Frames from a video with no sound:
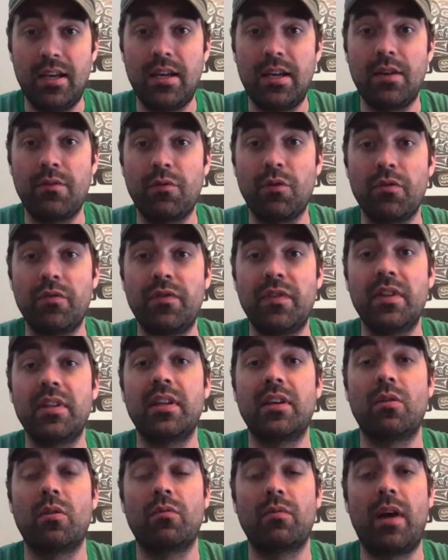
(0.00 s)
If we're
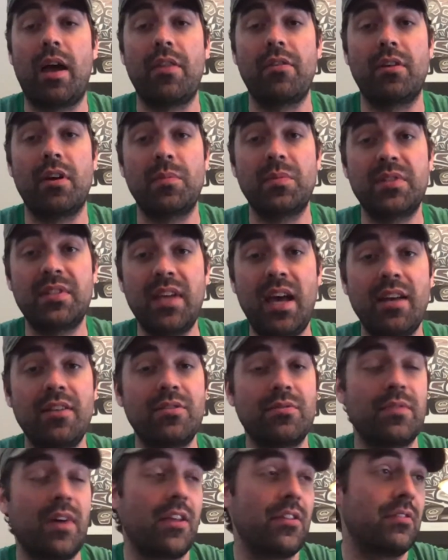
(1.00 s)
feeling rather
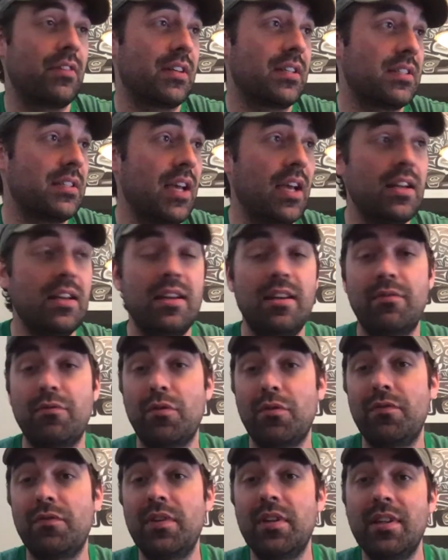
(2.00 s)
upset, rather excited, if
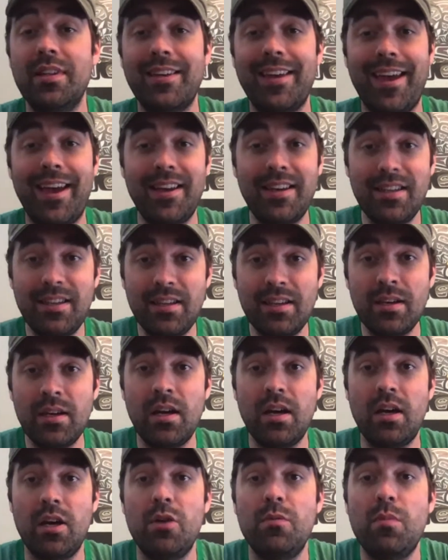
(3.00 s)
we're feeling any
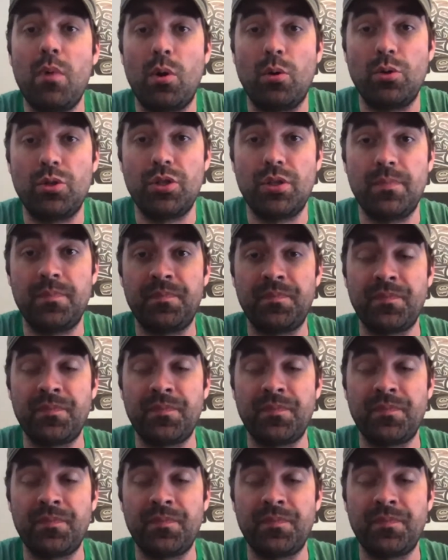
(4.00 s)
emotion